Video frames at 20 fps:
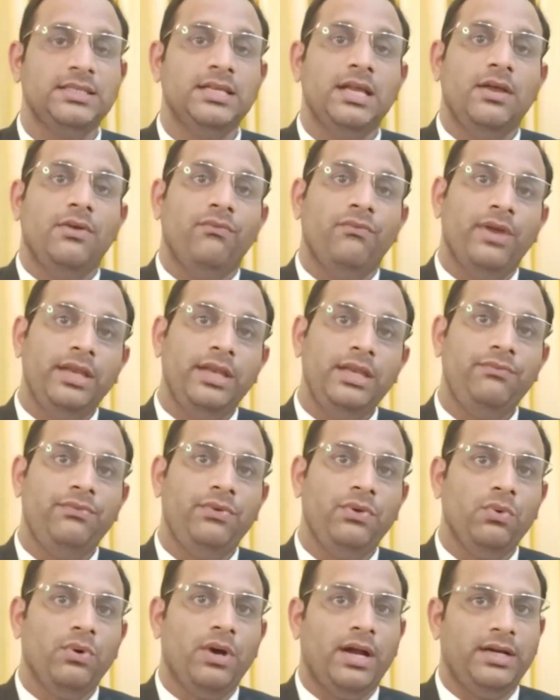very
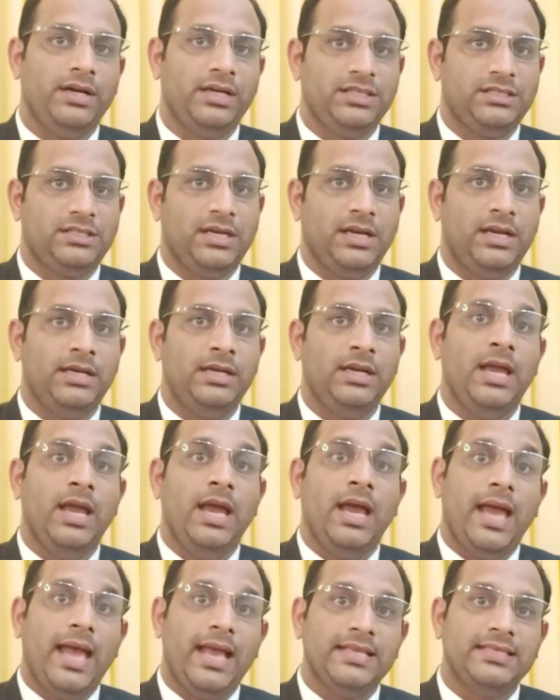few understand
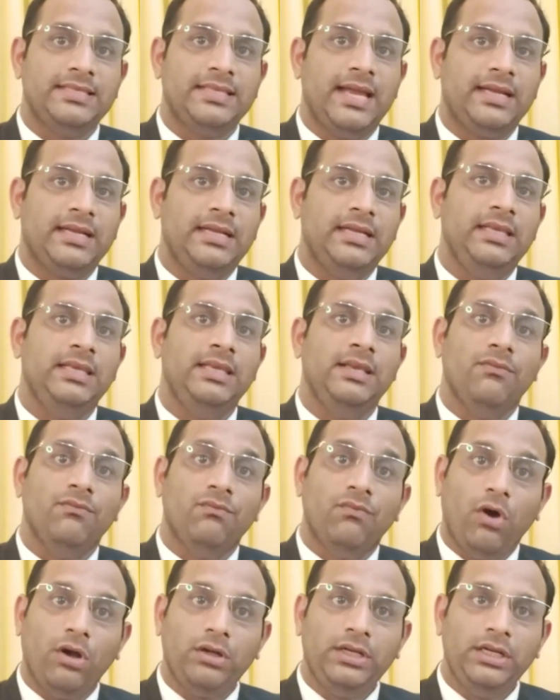exactly
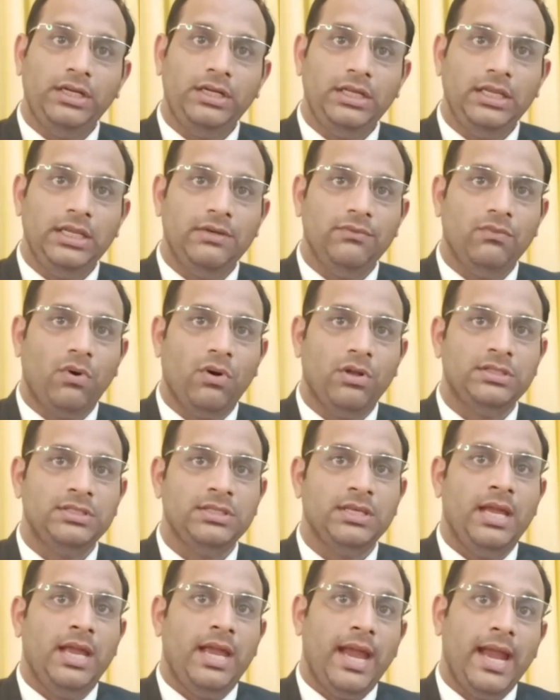what it involves
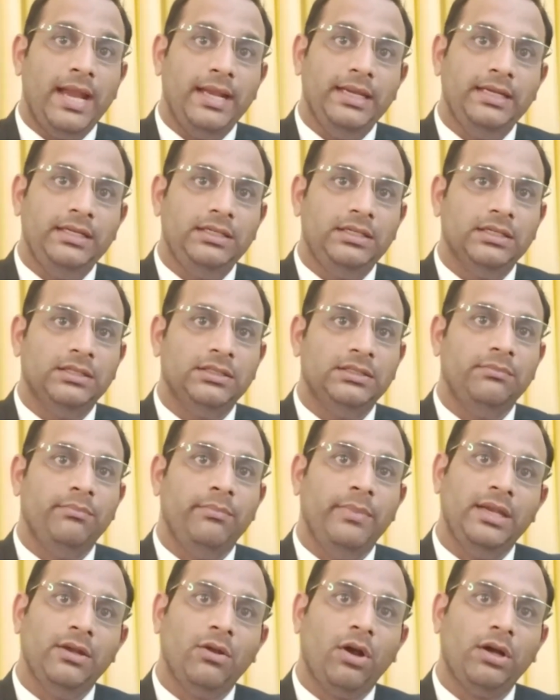and in turn may
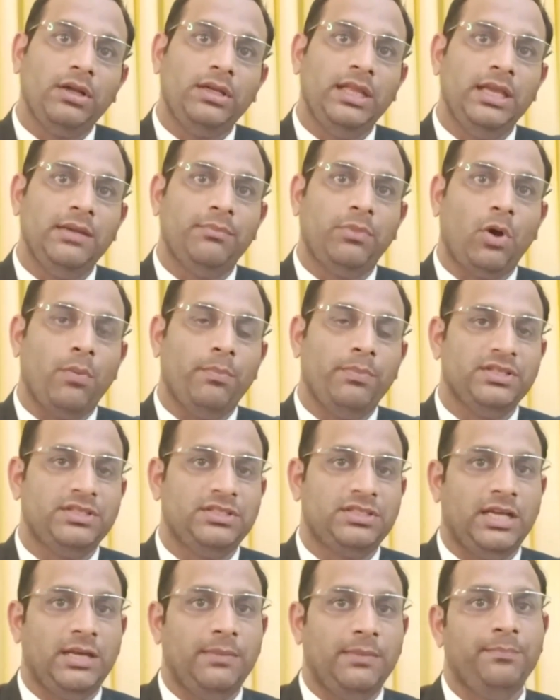not take proper
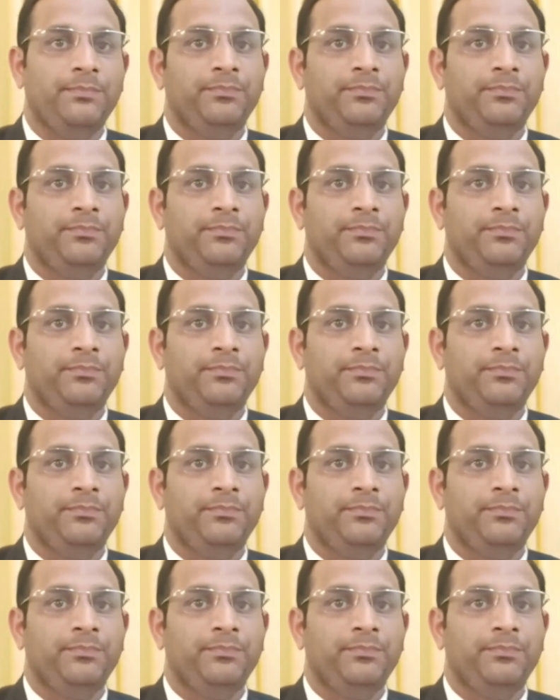steps